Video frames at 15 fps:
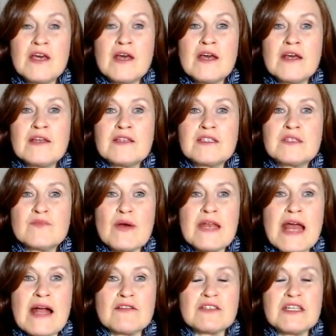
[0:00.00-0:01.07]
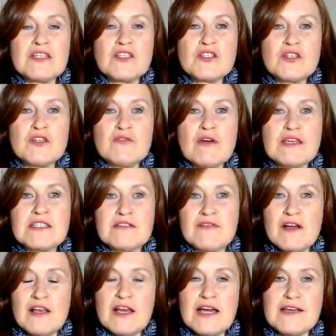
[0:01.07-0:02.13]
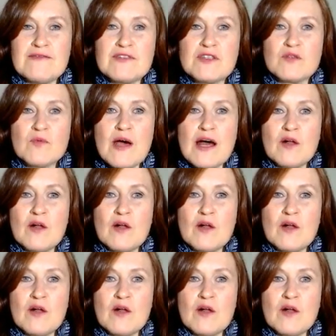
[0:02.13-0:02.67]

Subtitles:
spread out into the rest of our lives as well.